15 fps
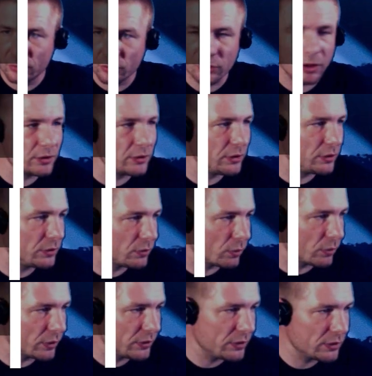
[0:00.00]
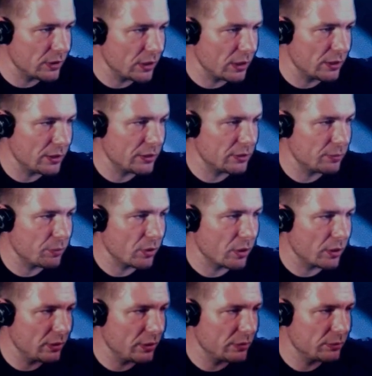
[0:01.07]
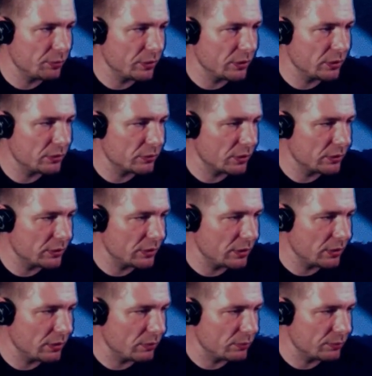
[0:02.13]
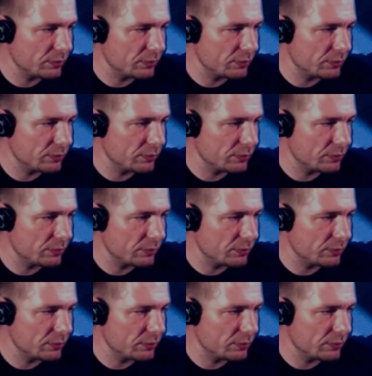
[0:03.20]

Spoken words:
Trusted source. It's got this part. It's pretty trusted. Oh,